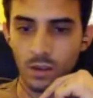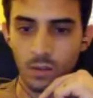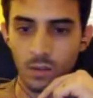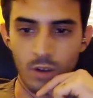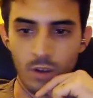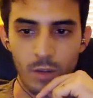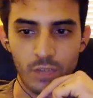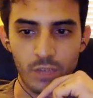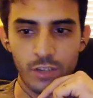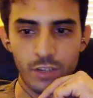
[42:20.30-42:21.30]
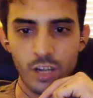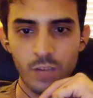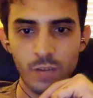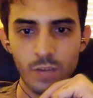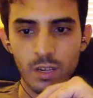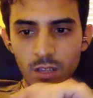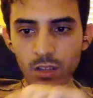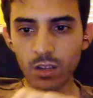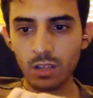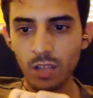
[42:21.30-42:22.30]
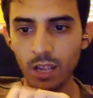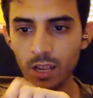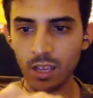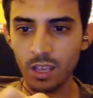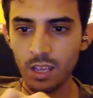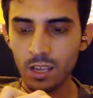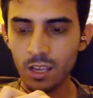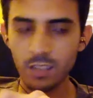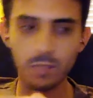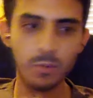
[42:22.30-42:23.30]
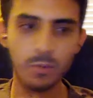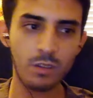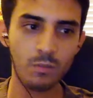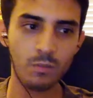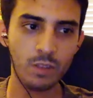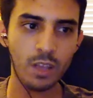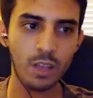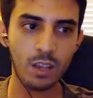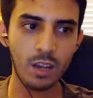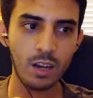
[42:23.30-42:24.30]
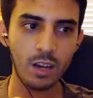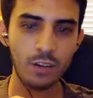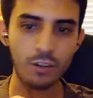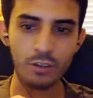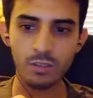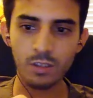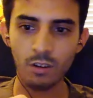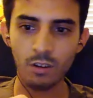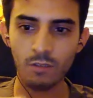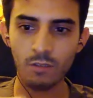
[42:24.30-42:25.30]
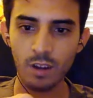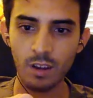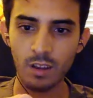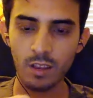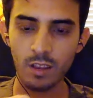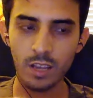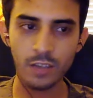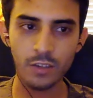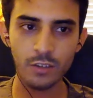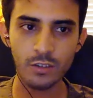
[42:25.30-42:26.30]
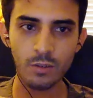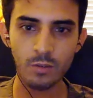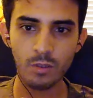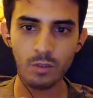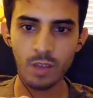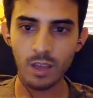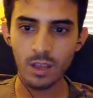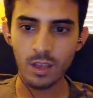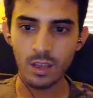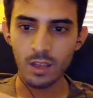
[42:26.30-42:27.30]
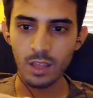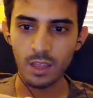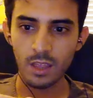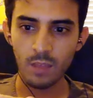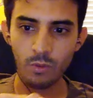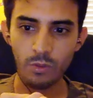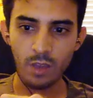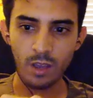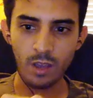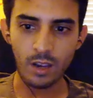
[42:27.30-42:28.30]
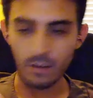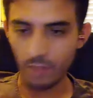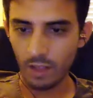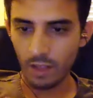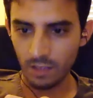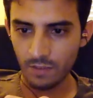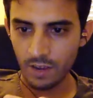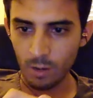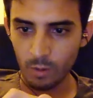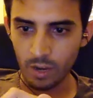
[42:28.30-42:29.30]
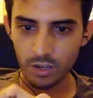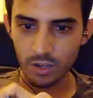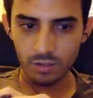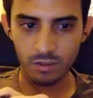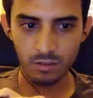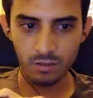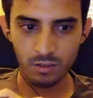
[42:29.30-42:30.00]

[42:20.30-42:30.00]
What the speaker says: I wonder how much of it changed because it looked like, because I mean, when they kind of introduced the girlfriend, they introduced her with that kind of that cliffhanger page, or